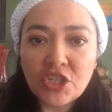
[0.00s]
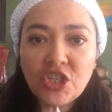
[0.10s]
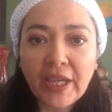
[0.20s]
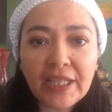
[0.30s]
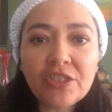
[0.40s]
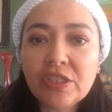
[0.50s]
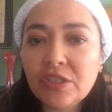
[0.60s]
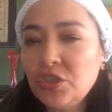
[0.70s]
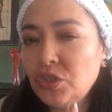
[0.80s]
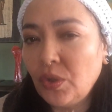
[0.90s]
Change
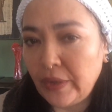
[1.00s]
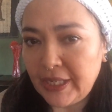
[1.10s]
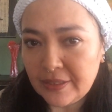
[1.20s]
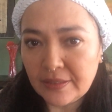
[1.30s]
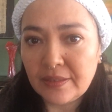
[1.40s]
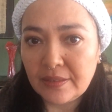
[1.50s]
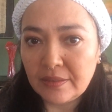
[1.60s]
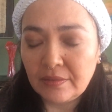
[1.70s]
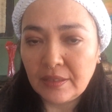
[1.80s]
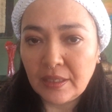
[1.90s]
is a choice,
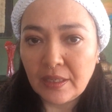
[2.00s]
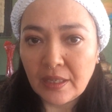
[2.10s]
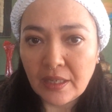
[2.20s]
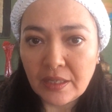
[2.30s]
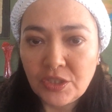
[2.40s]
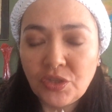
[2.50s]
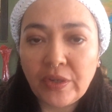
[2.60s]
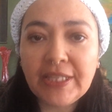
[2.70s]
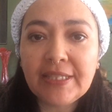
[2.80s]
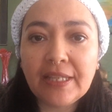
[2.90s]
a
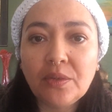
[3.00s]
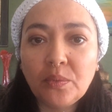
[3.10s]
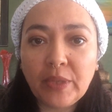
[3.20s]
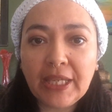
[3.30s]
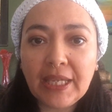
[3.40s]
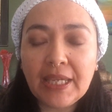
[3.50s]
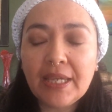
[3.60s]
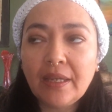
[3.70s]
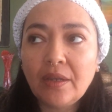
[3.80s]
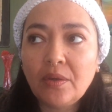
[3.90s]
choice that we
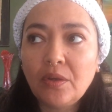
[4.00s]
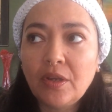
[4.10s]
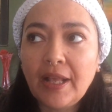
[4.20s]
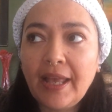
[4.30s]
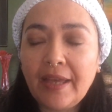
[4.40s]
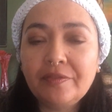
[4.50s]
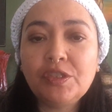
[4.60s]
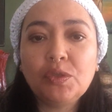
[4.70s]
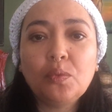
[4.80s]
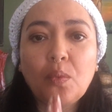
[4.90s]
have
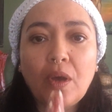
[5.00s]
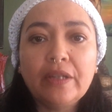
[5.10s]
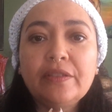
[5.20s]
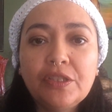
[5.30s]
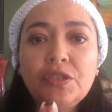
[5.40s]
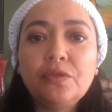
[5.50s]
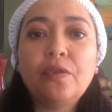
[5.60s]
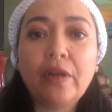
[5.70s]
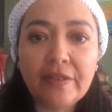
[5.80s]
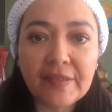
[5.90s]
to want to do
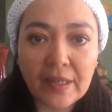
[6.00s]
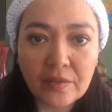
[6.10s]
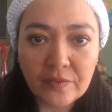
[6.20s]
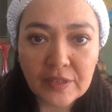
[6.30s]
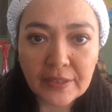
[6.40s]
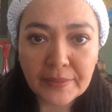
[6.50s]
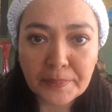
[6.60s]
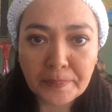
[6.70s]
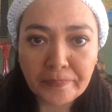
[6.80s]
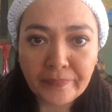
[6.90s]
for ourselves.
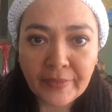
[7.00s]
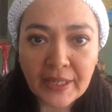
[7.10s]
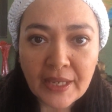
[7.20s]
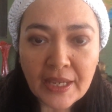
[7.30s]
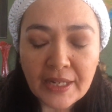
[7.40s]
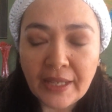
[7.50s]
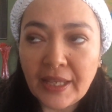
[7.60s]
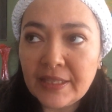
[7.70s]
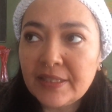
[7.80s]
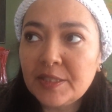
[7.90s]
Now,
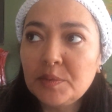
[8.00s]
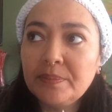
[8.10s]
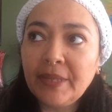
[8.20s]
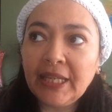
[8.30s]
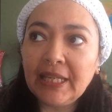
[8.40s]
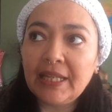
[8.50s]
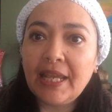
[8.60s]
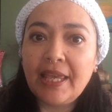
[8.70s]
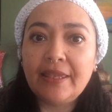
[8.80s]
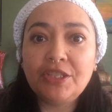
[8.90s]
that doesn't mean
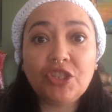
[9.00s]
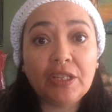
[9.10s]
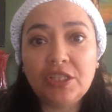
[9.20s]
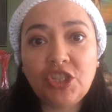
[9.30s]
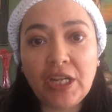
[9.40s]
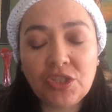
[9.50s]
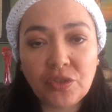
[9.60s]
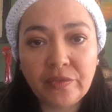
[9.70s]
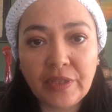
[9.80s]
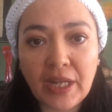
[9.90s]
that you're going to change
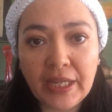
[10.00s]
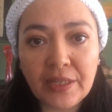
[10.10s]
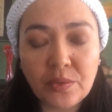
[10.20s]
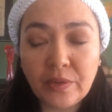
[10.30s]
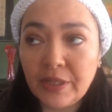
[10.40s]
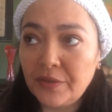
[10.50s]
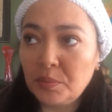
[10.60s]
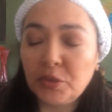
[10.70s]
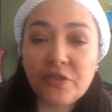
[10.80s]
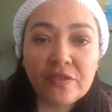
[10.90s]
overnight or another
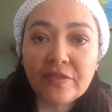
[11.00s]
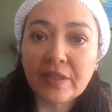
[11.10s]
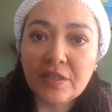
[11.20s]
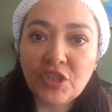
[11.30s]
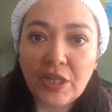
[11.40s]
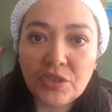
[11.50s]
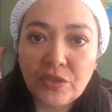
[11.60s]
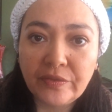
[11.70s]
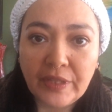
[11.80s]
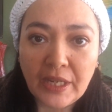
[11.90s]
person's going to change
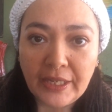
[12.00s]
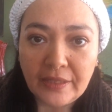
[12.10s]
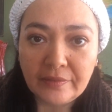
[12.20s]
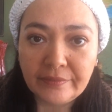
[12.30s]
overnight.